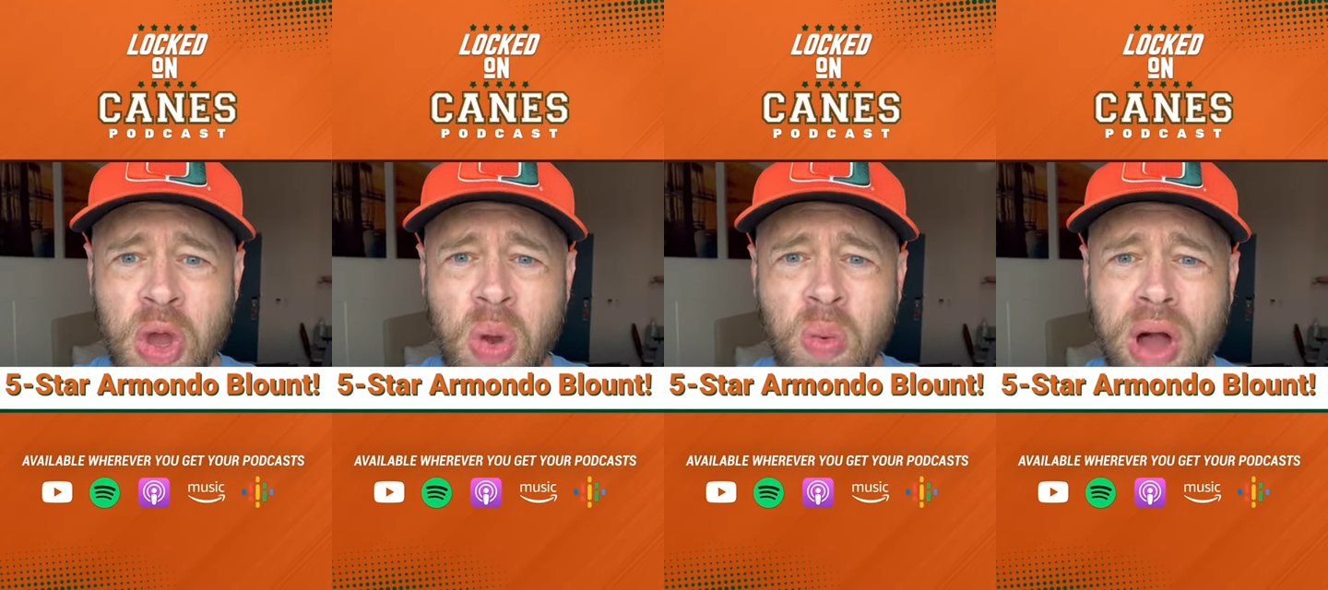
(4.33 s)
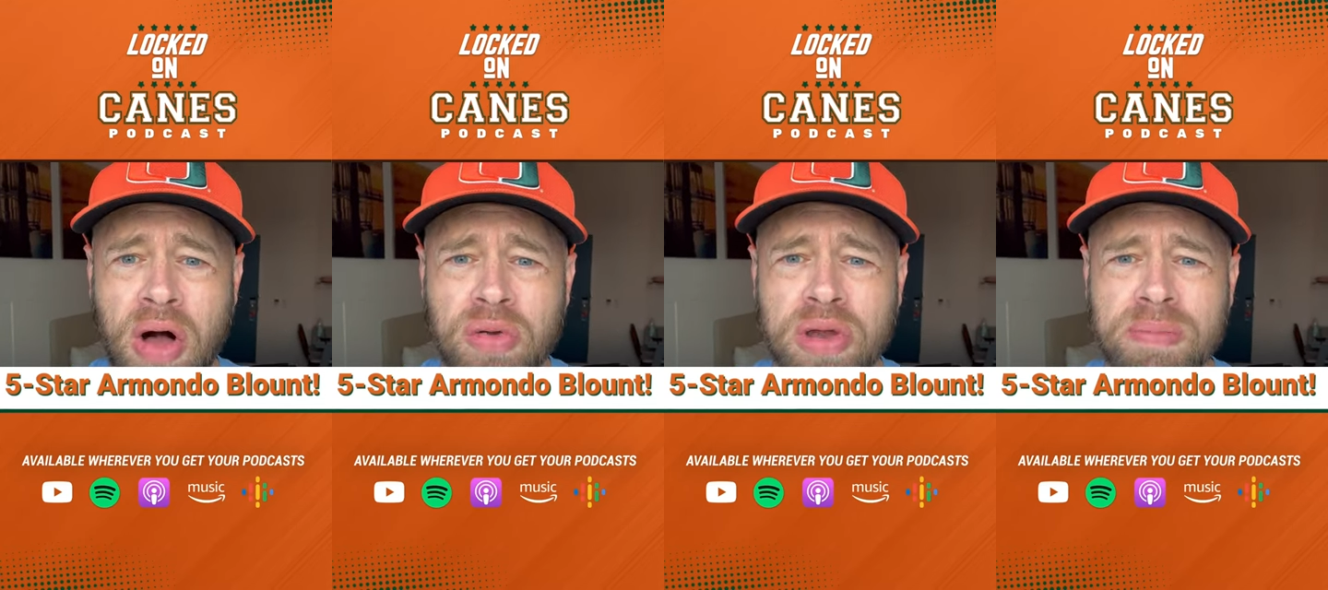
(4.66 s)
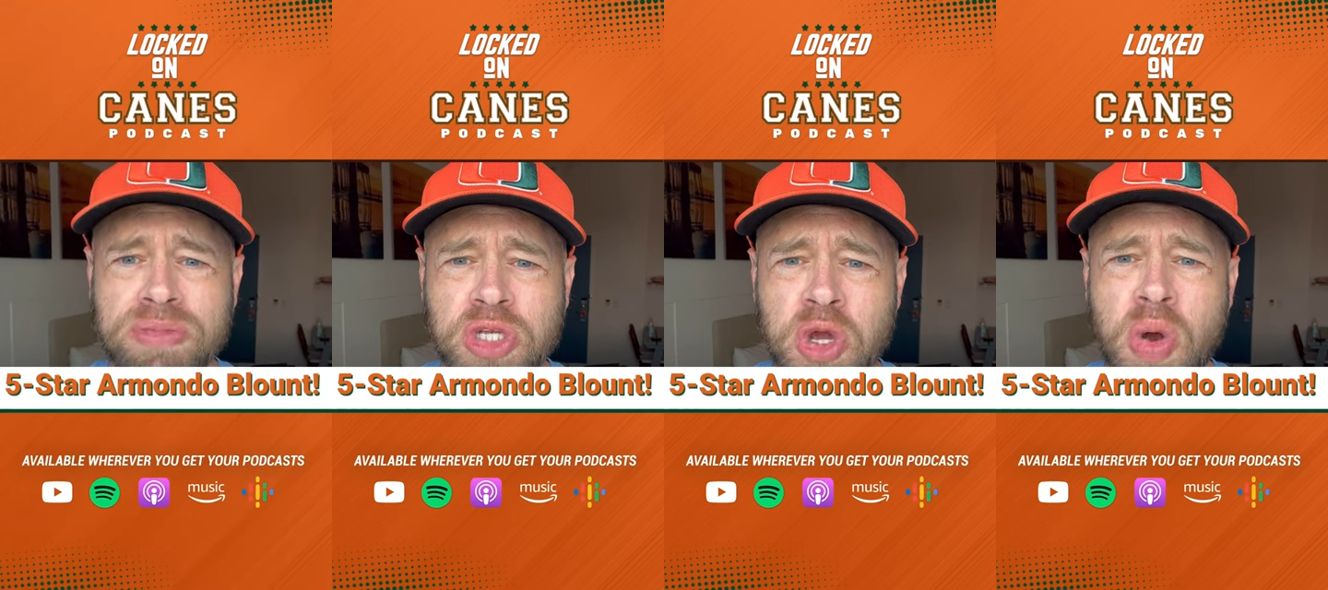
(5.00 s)

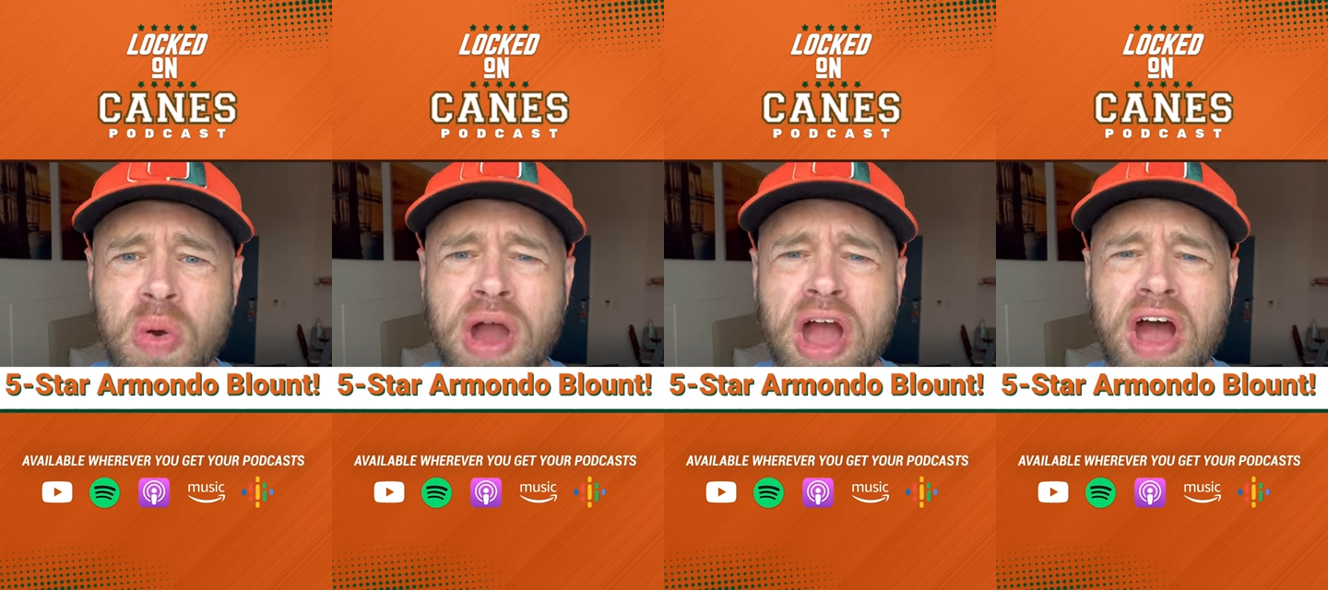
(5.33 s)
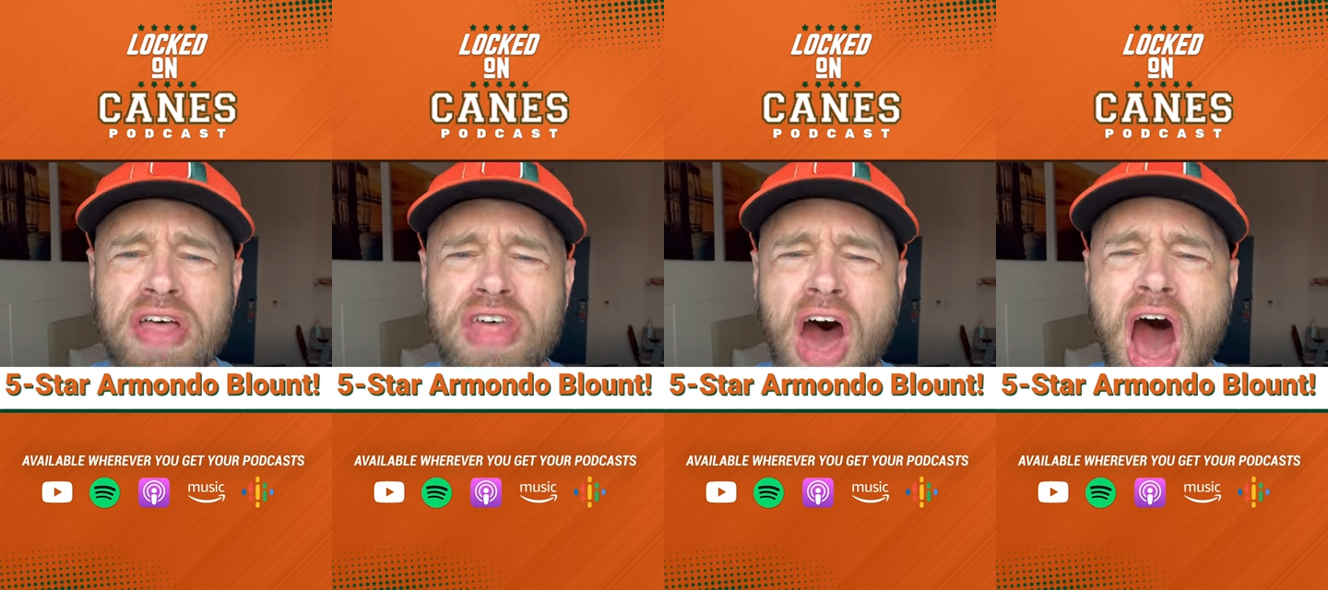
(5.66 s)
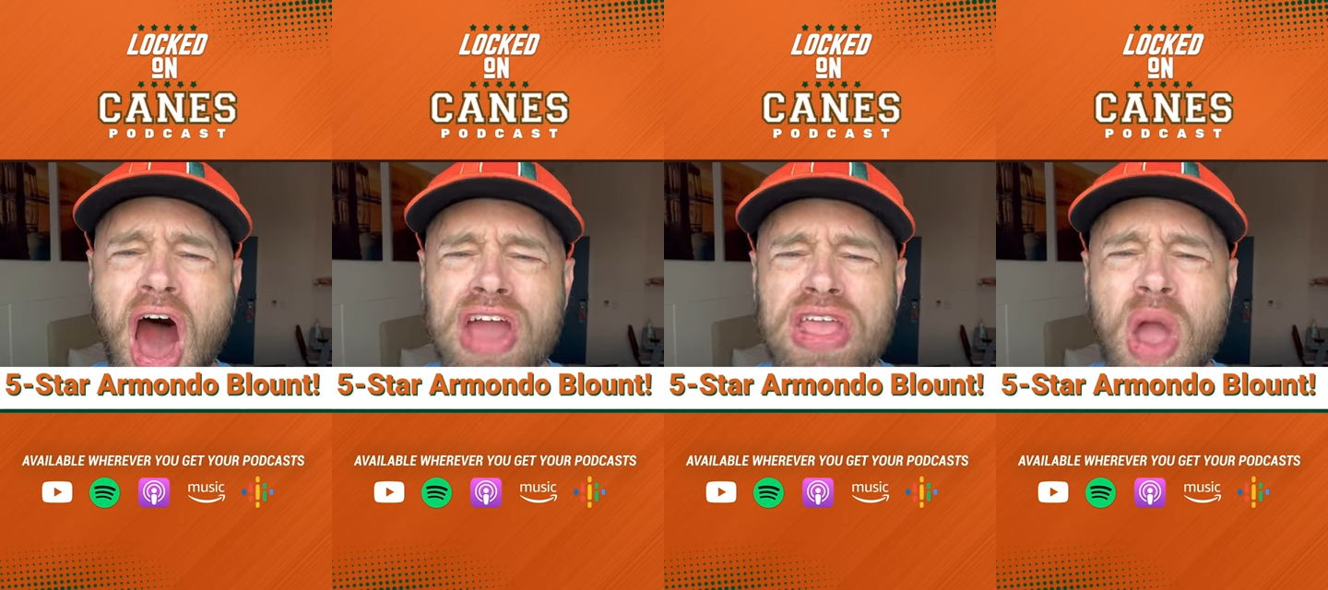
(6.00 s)
welcome to
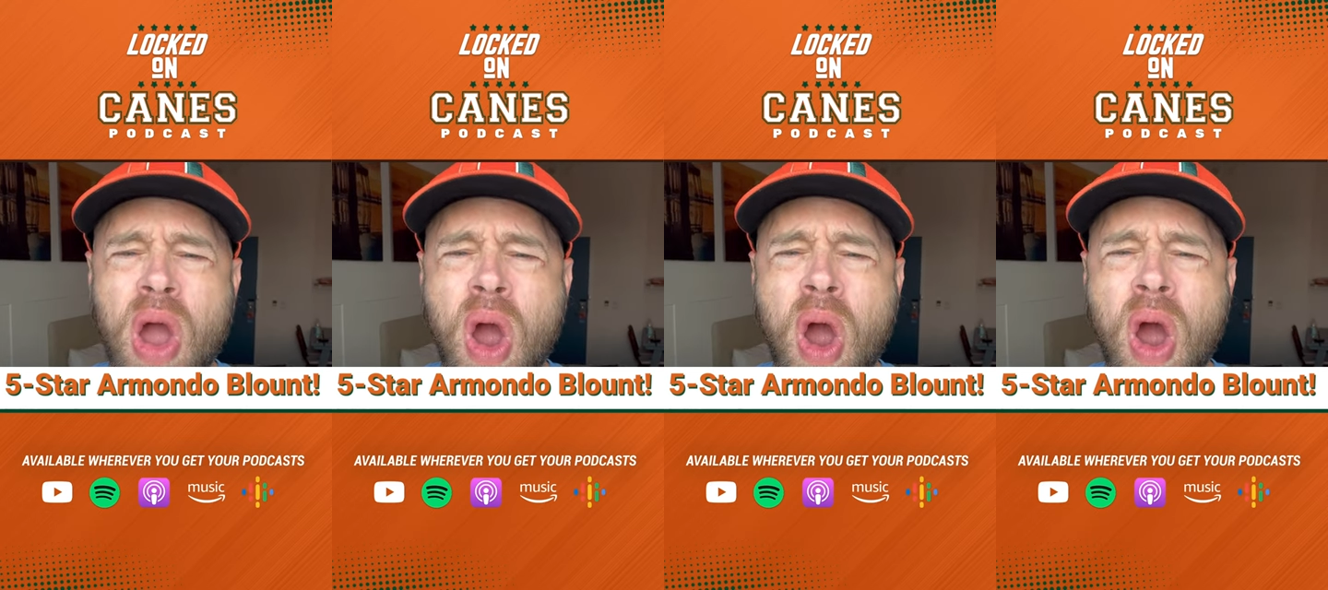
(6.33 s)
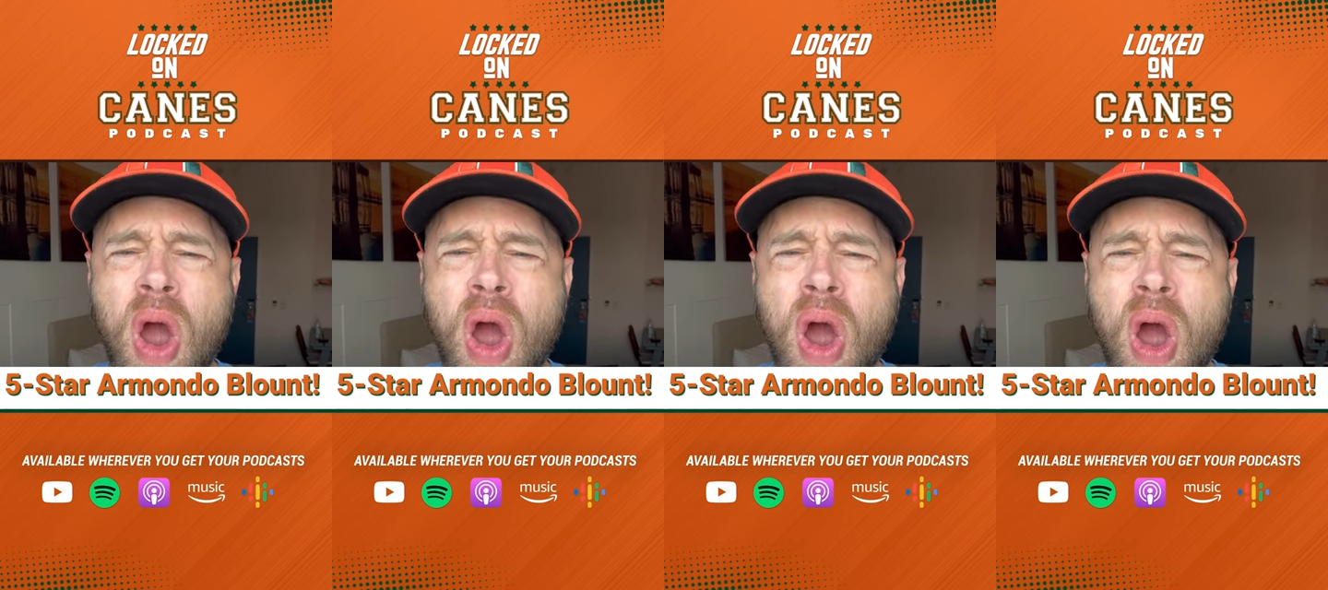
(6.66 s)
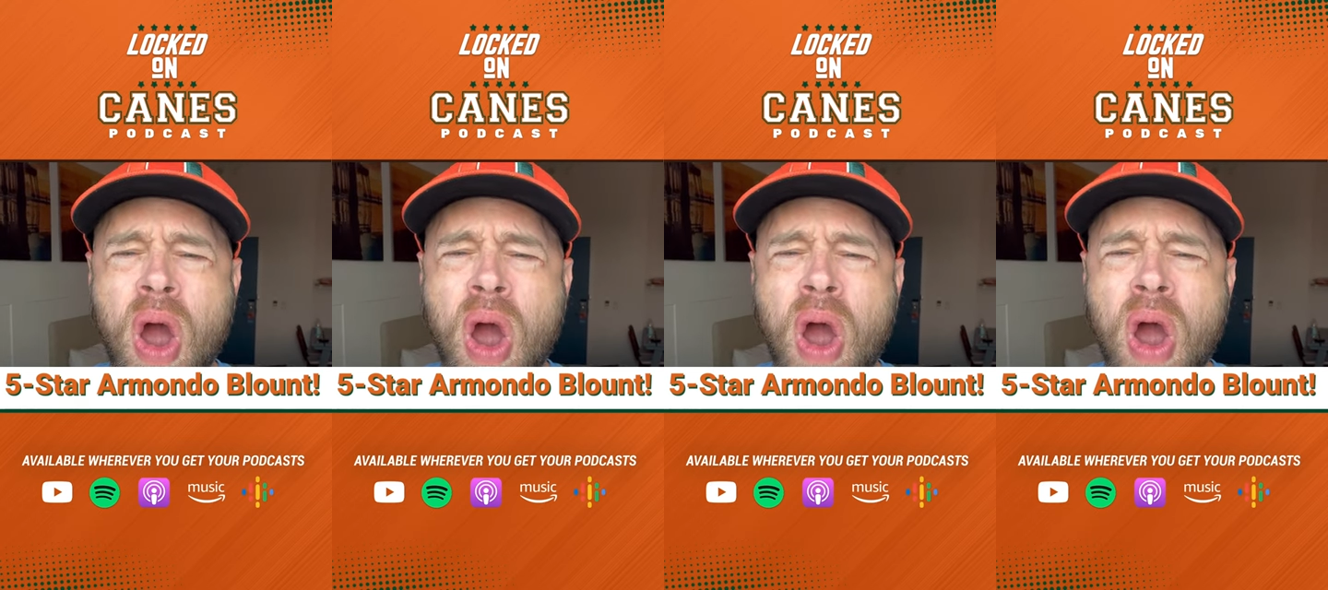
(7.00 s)
the
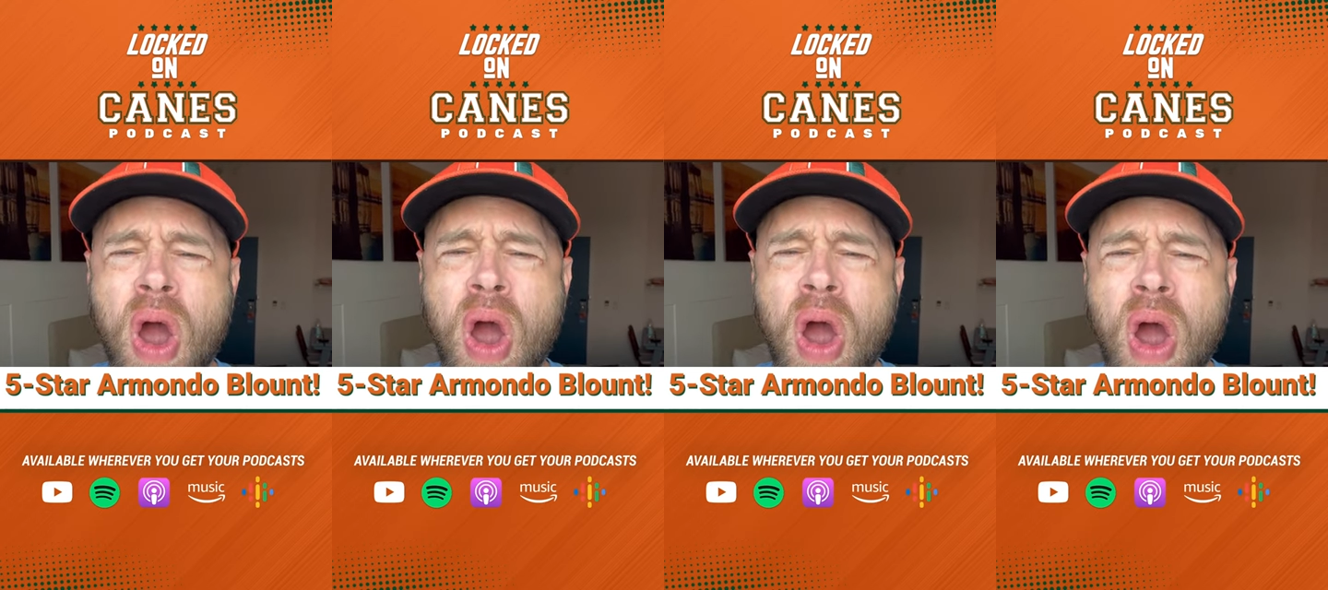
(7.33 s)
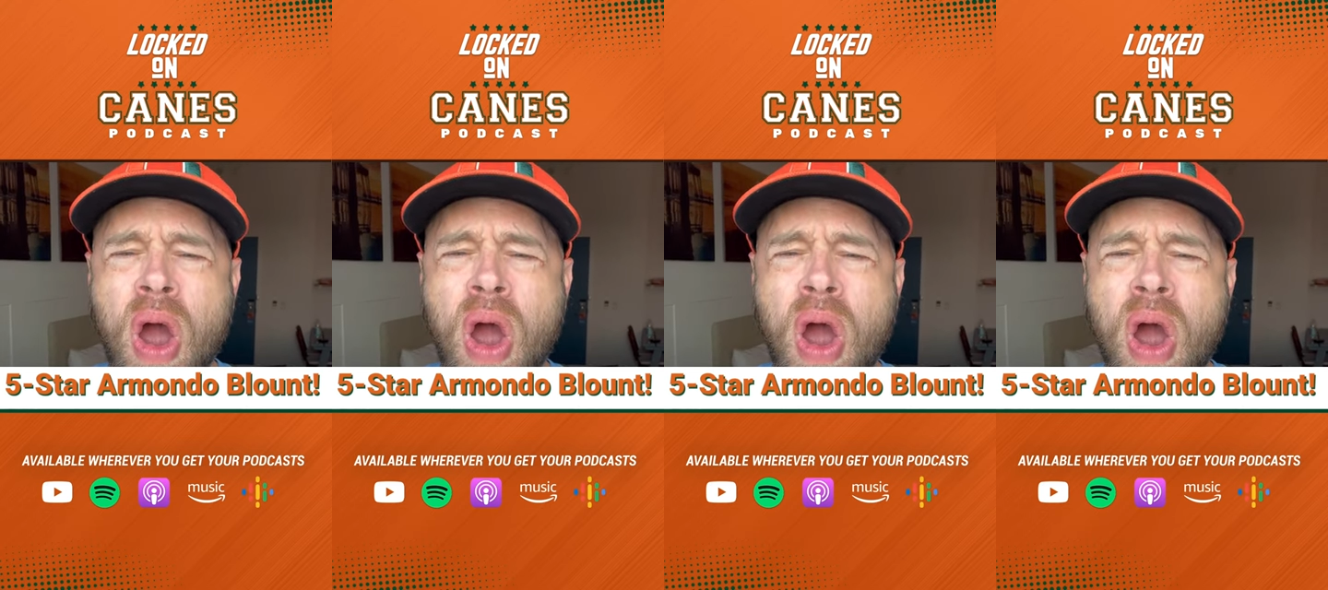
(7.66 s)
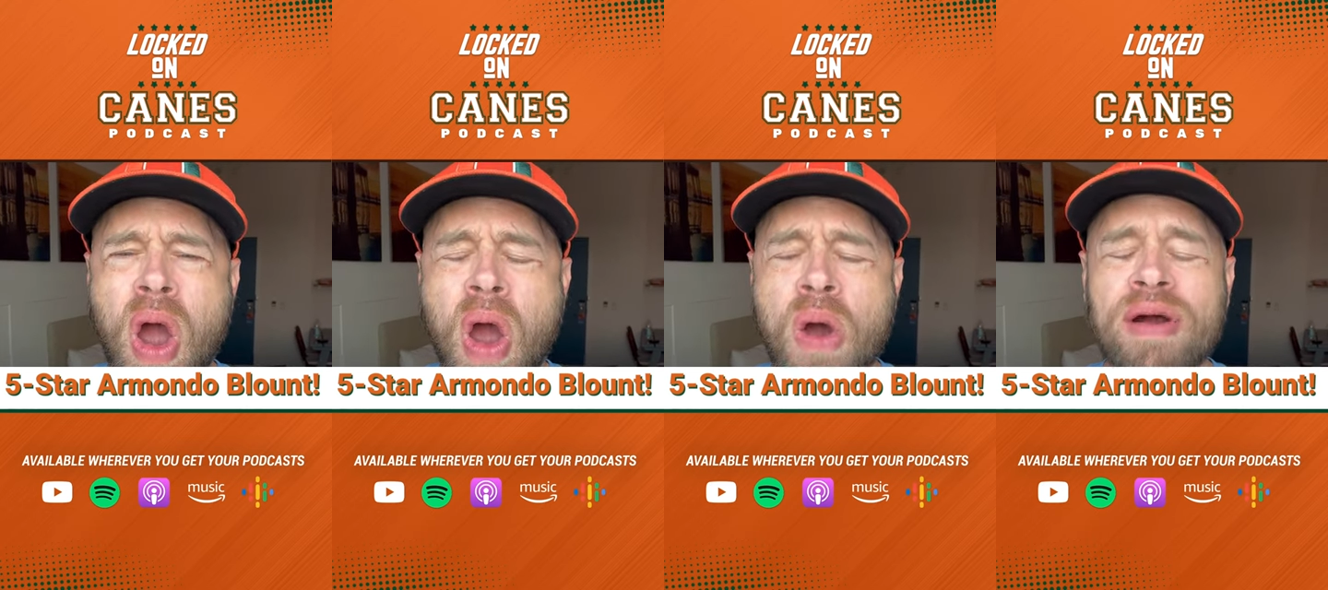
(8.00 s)

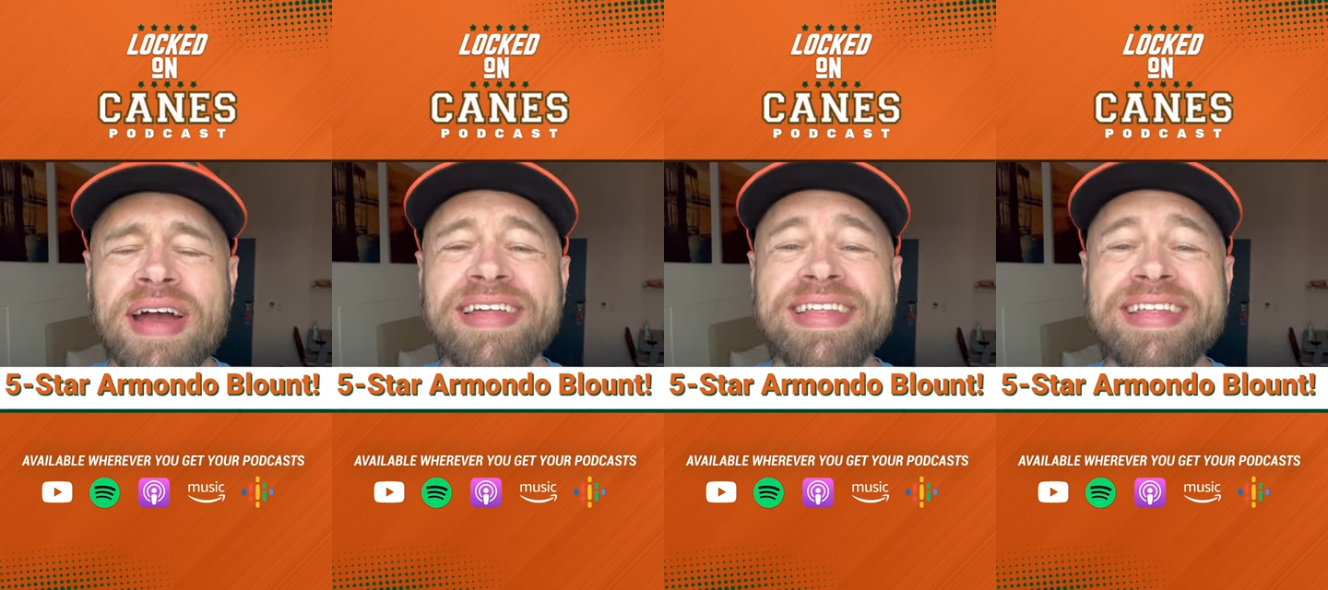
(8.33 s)
U!